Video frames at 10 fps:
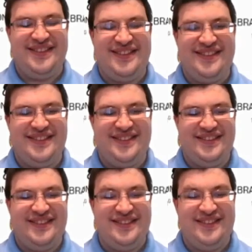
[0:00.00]

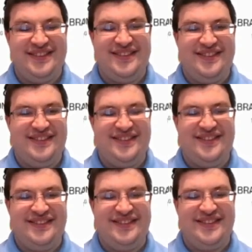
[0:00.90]

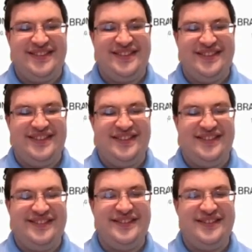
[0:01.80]

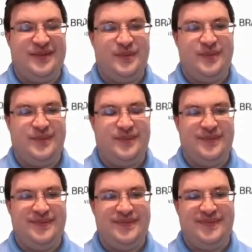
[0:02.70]
[no speech]